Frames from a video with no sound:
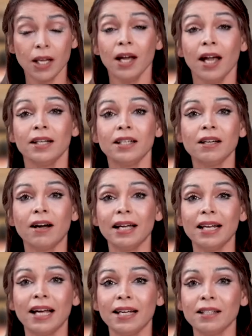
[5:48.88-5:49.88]
And
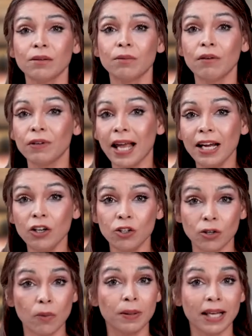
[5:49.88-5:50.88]
TILA's
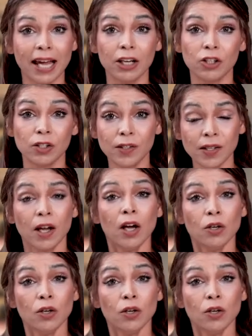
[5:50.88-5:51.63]
revelation obligations